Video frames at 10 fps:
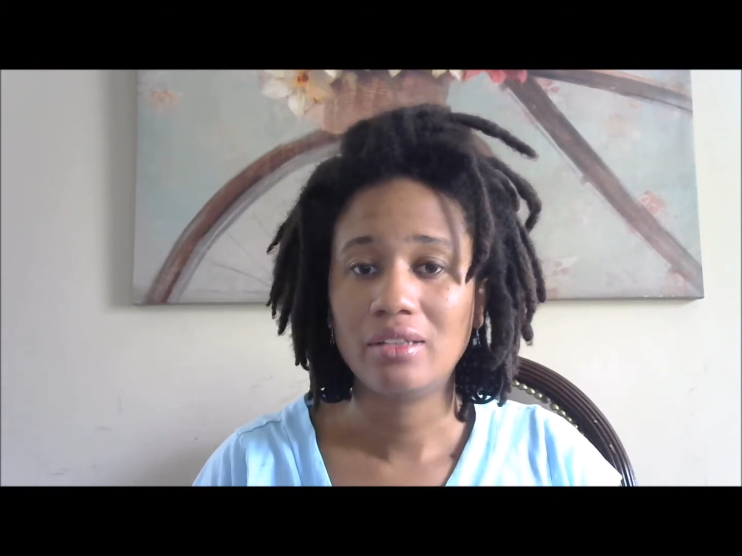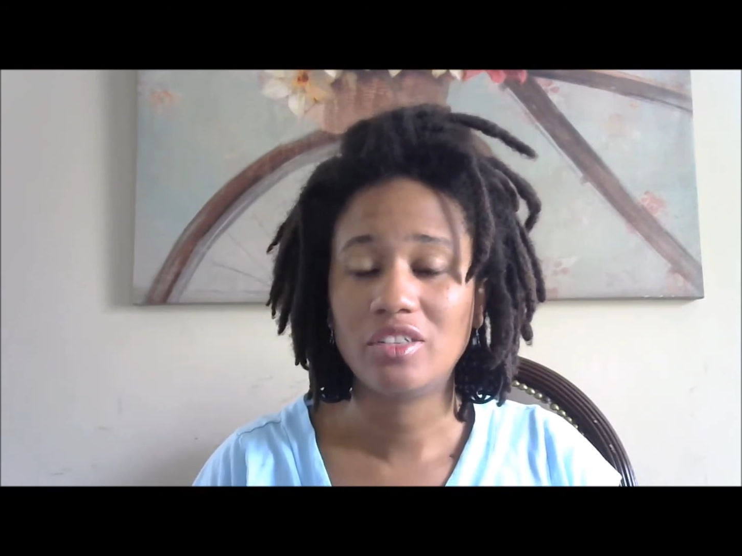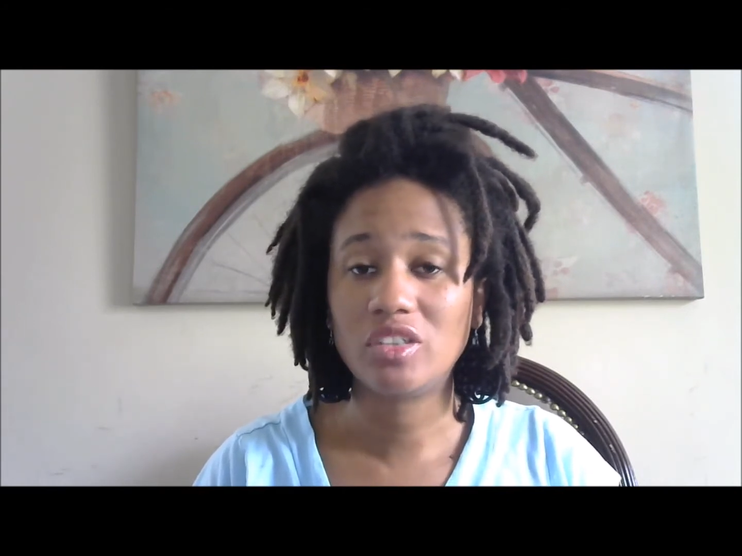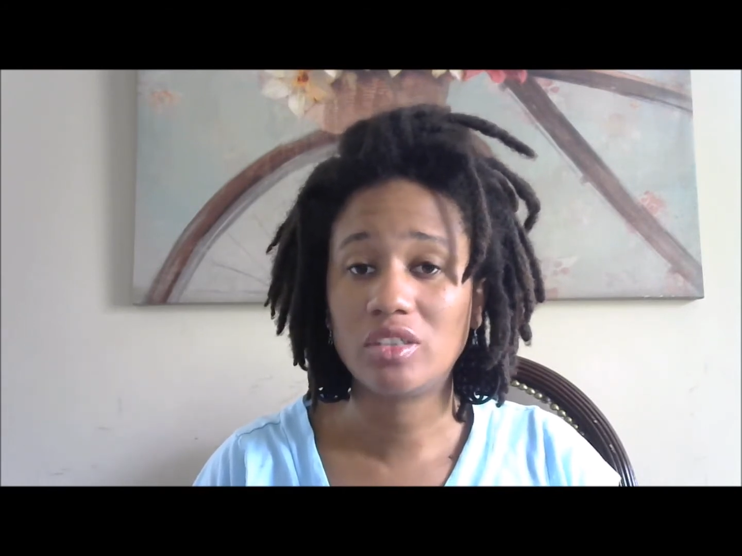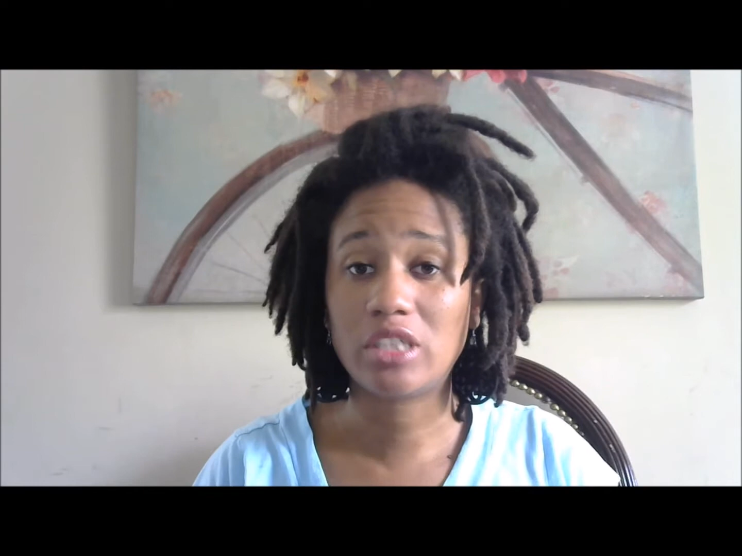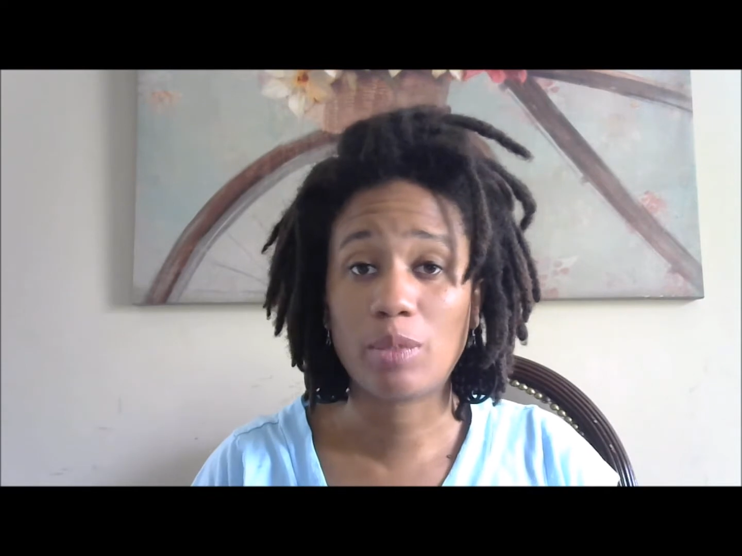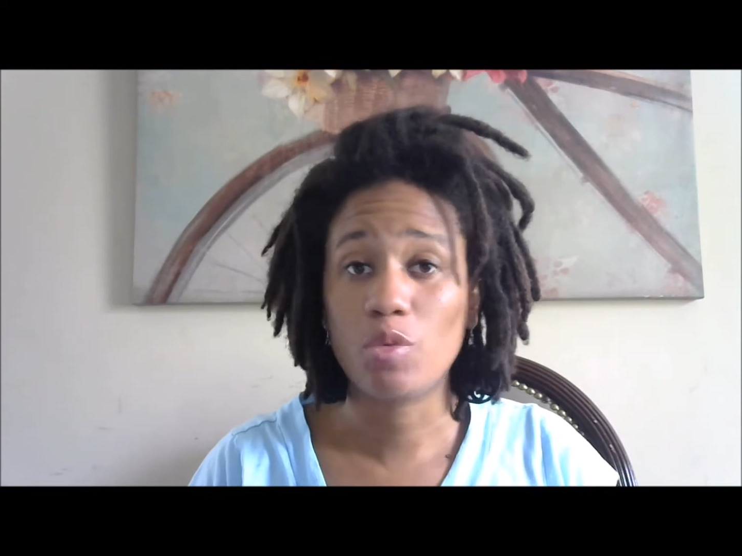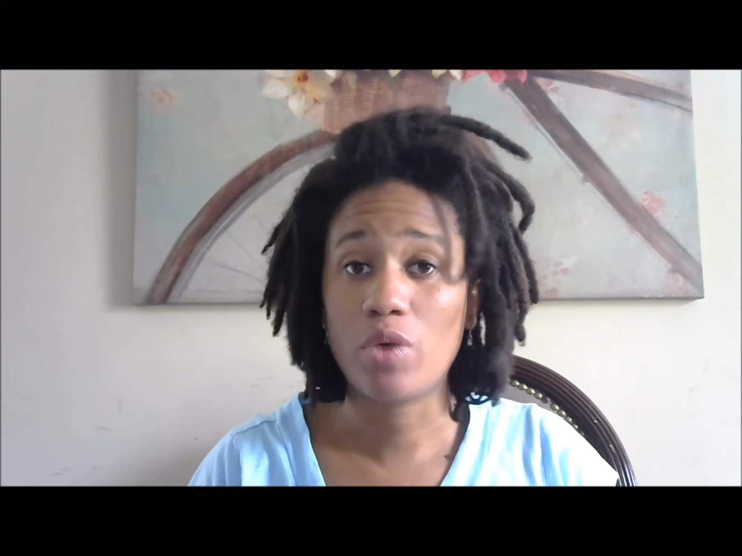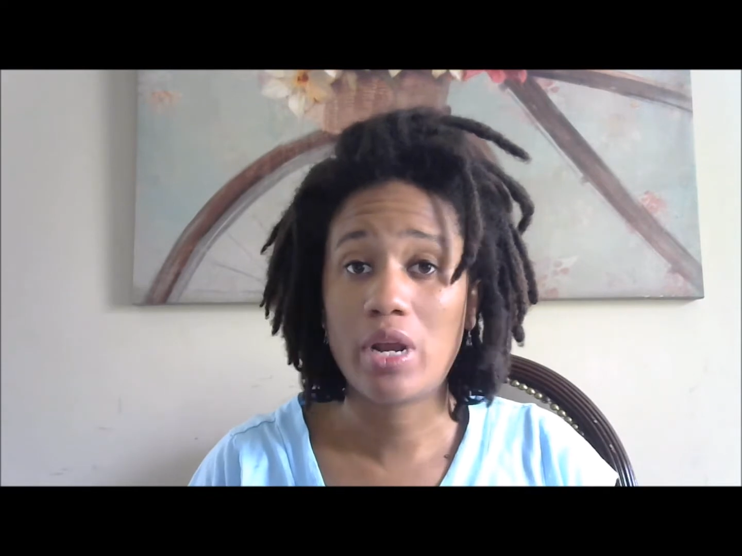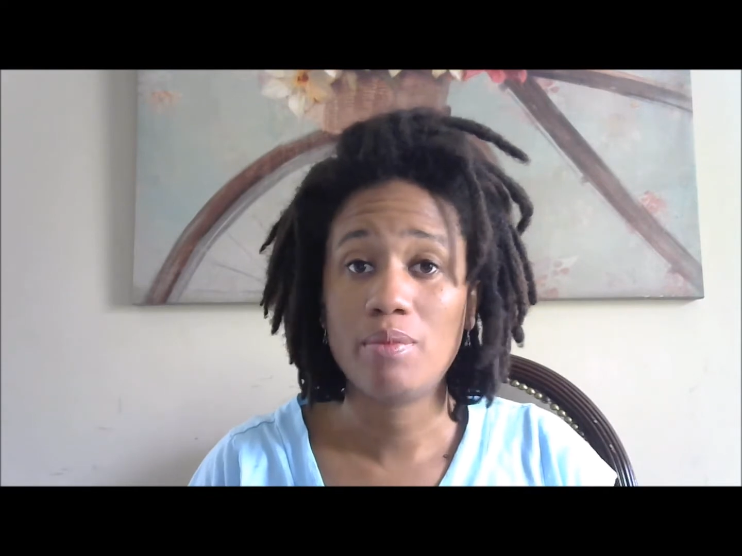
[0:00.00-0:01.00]
just
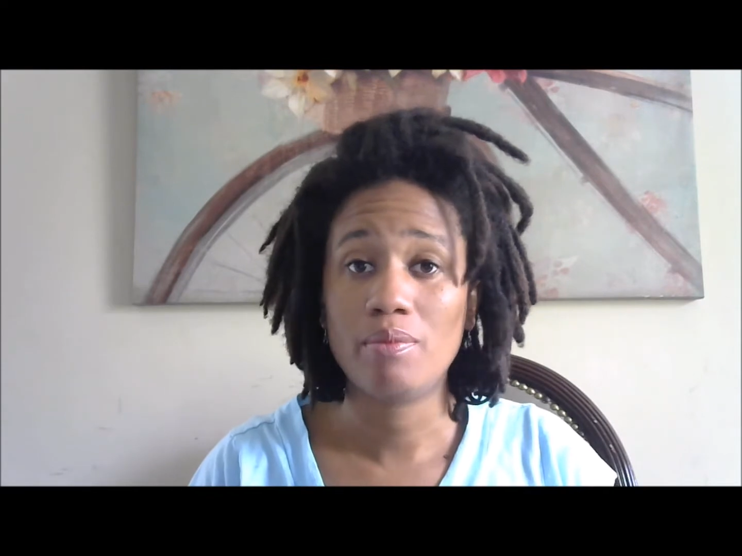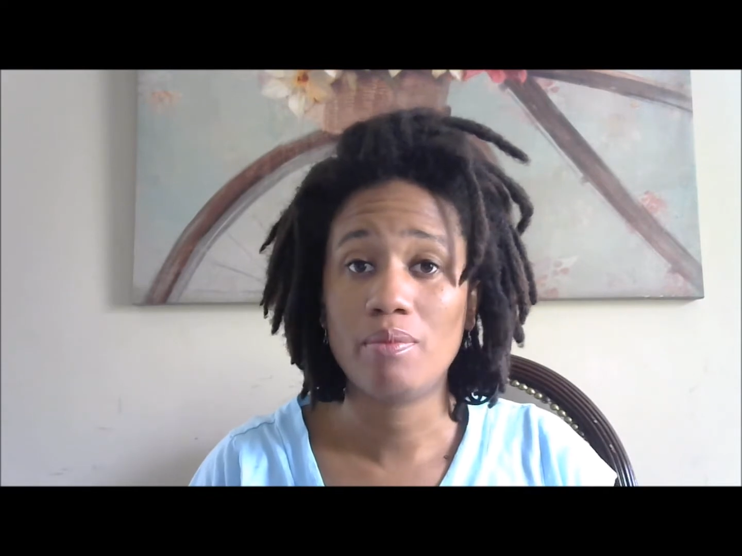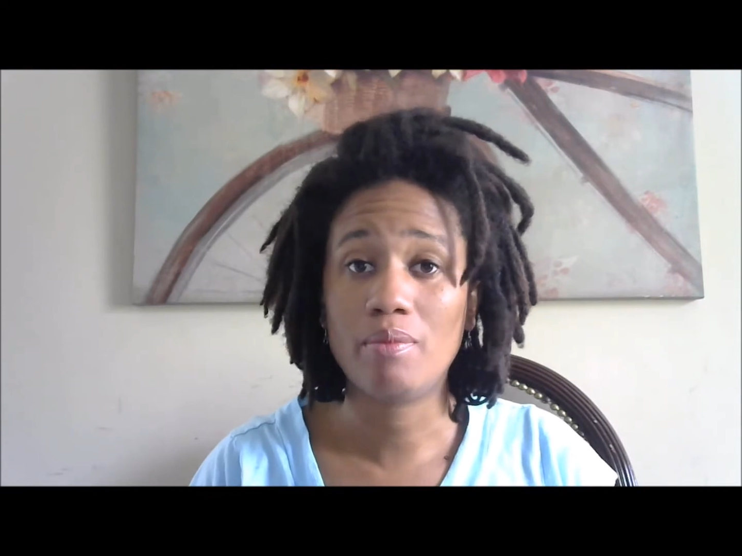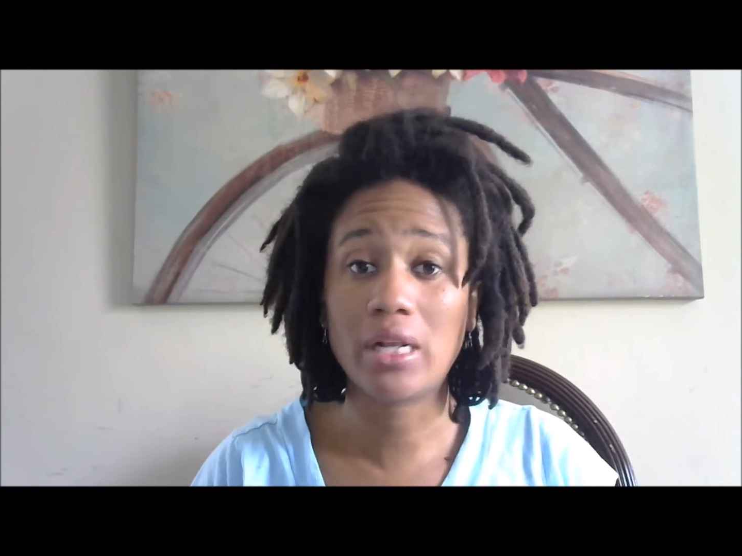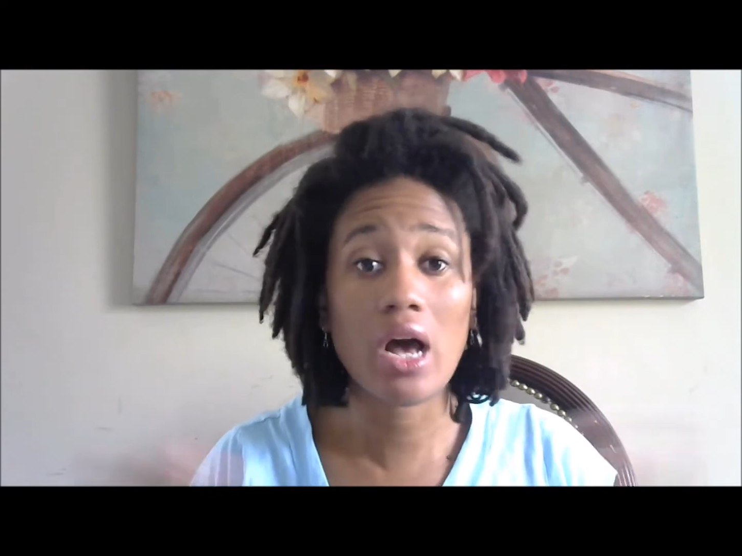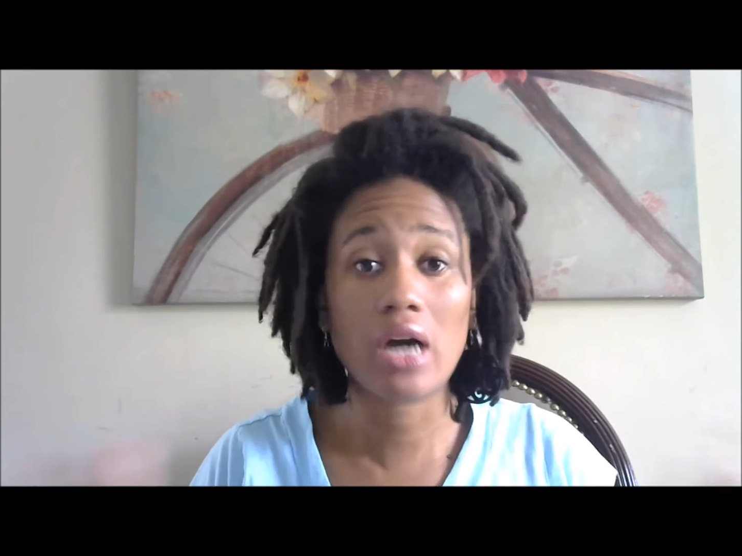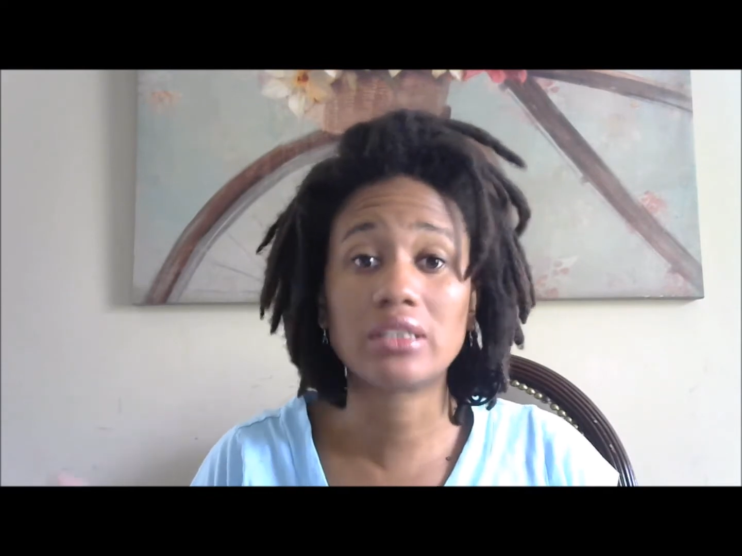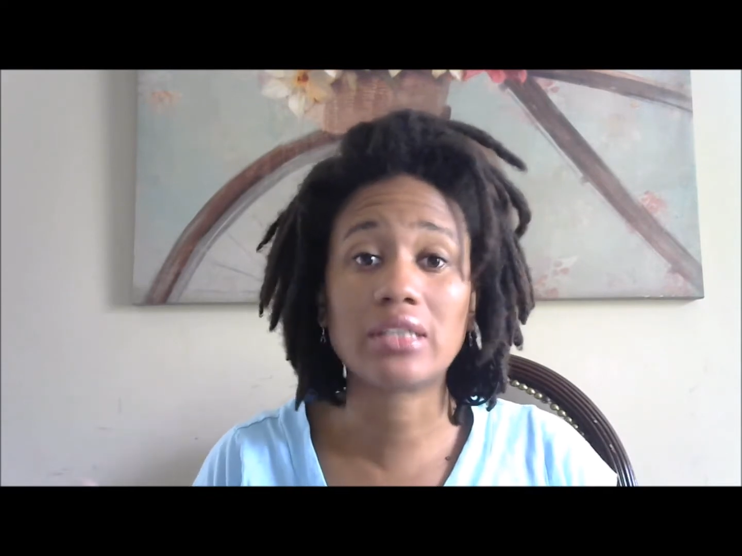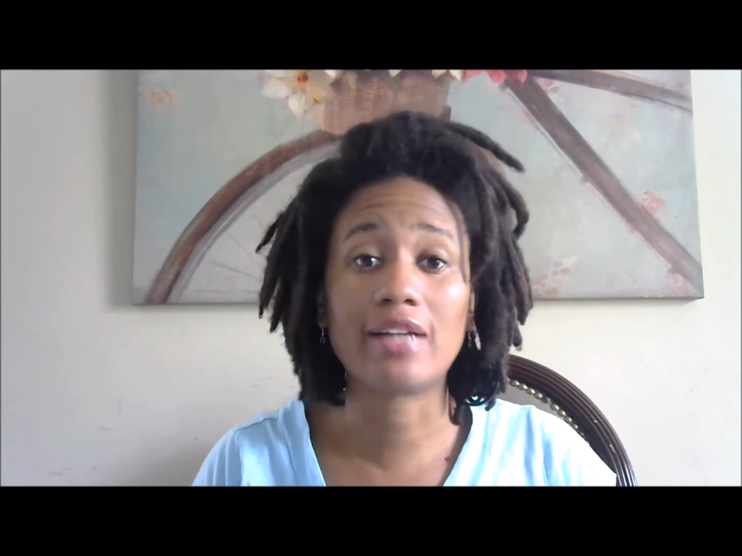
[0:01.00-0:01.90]
separate my locks.